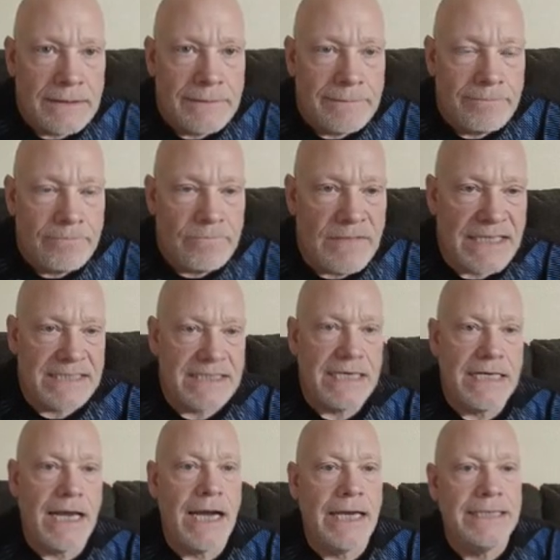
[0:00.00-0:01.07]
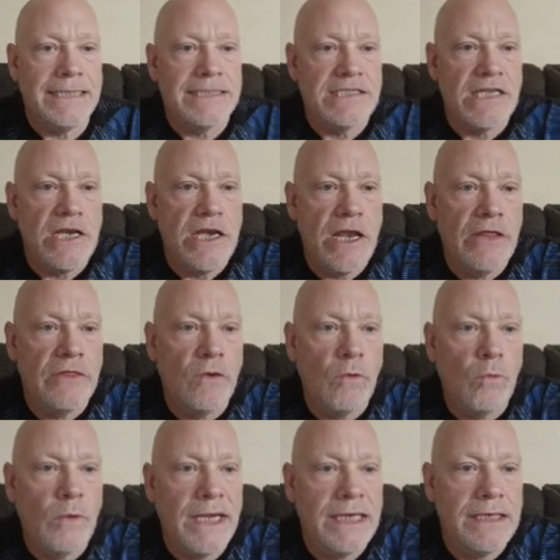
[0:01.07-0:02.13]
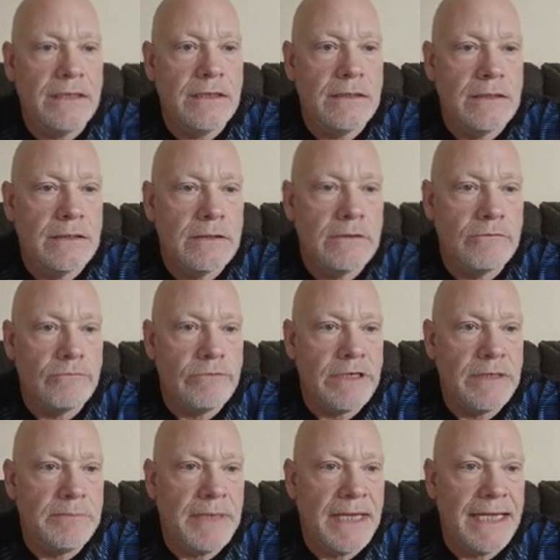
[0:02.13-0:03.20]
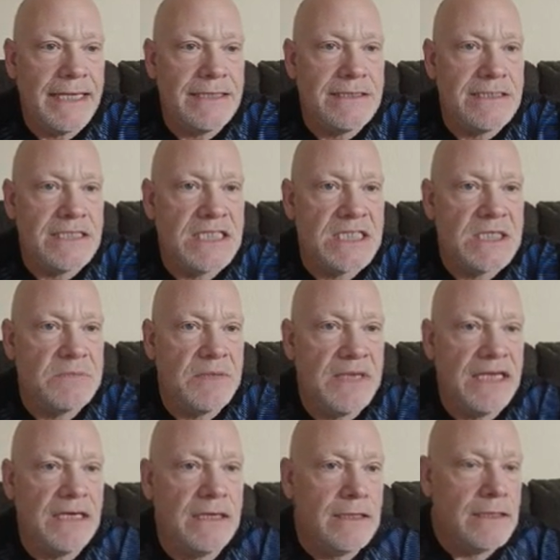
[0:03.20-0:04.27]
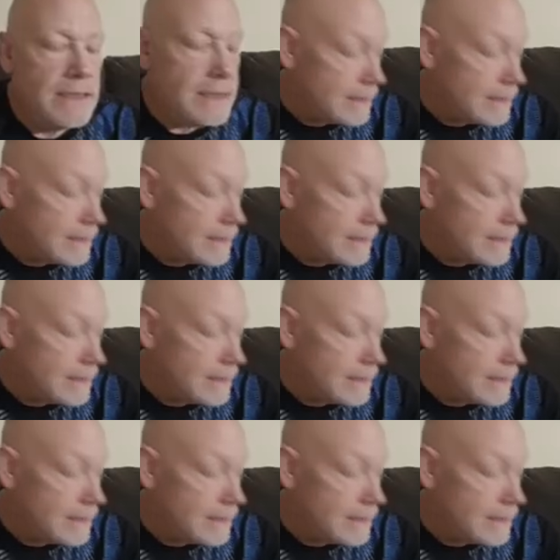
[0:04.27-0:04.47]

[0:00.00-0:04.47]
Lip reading: And that's a 9. That's another win. Rebet, spin. And